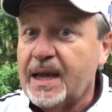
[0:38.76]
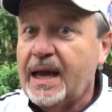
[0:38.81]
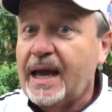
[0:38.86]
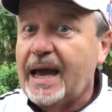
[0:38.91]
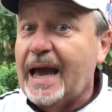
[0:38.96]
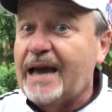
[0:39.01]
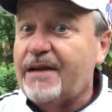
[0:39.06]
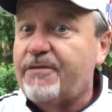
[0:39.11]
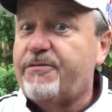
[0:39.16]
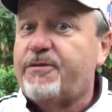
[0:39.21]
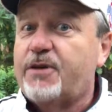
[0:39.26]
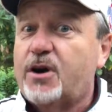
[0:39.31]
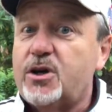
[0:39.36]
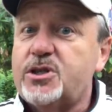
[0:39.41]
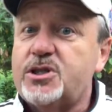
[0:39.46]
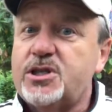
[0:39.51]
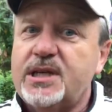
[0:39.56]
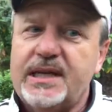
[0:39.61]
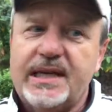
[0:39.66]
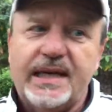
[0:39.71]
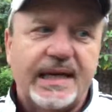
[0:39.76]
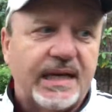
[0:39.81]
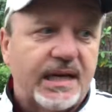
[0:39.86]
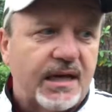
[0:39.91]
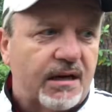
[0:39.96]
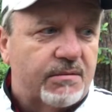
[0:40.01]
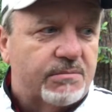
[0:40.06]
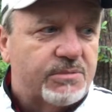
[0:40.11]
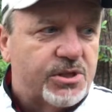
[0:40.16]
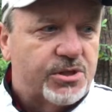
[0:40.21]
Adversity
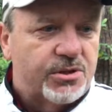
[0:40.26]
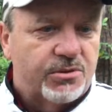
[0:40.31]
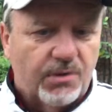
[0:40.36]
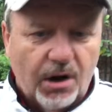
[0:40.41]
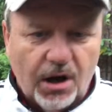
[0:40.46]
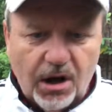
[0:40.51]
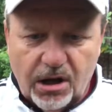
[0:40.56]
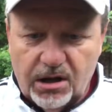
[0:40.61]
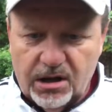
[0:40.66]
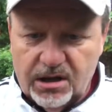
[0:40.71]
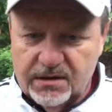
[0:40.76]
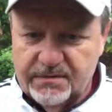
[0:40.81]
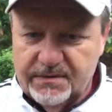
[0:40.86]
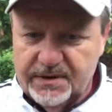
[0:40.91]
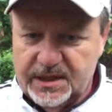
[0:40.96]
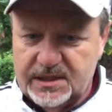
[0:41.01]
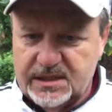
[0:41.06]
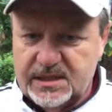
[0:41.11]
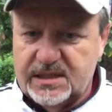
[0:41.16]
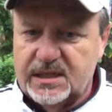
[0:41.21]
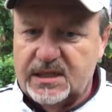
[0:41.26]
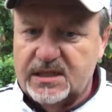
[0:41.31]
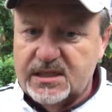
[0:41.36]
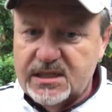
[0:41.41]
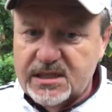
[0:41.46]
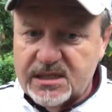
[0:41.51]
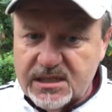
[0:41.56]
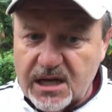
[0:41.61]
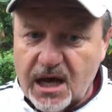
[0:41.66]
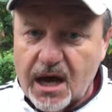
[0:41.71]
comes to all of us.
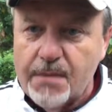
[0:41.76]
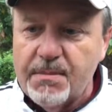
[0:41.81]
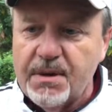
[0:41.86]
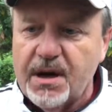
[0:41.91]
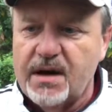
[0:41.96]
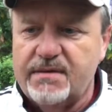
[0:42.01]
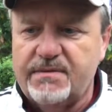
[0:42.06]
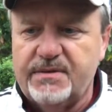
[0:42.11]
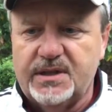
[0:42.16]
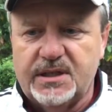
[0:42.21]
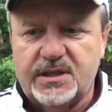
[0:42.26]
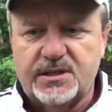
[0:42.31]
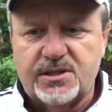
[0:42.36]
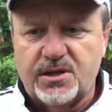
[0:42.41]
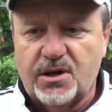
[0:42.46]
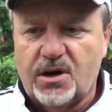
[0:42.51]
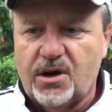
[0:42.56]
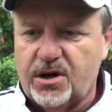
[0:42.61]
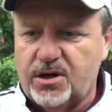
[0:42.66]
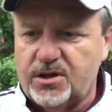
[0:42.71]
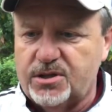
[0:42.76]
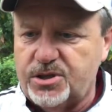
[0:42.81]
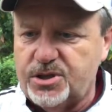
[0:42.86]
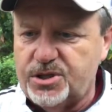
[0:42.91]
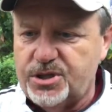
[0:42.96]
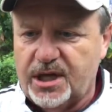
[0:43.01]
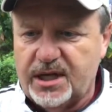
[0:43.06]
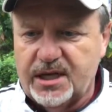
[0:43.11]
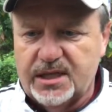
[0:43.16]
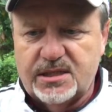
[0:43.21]
Some of us are
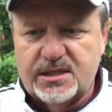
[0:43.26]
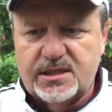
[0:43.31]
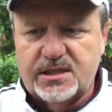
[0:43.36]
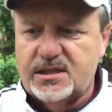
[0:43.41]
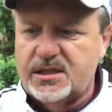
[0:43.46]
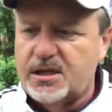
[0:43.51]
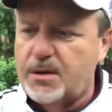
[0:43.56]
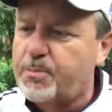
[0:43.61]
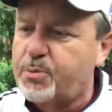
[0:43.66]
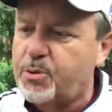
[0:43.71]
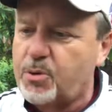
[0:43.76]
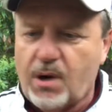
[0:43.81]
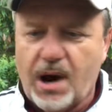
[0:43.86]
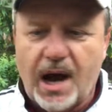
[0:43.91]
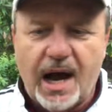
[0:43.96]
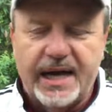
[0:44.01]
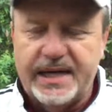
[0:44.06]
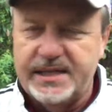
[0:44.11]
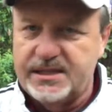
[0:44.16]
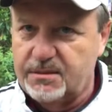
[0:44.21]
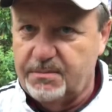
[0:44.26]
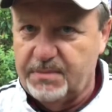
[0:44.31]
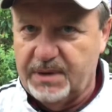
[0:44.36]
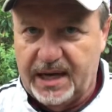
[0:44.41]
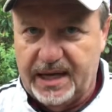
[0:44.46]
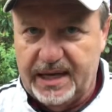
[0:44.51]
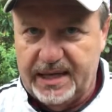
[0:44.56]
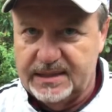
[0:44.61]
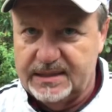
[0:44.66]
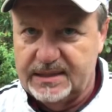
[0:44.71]
just surprised
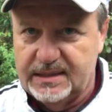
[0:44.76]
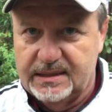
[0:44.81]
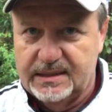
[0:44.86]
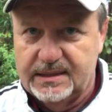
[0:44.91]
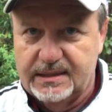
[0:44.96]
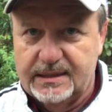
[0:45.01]
by it,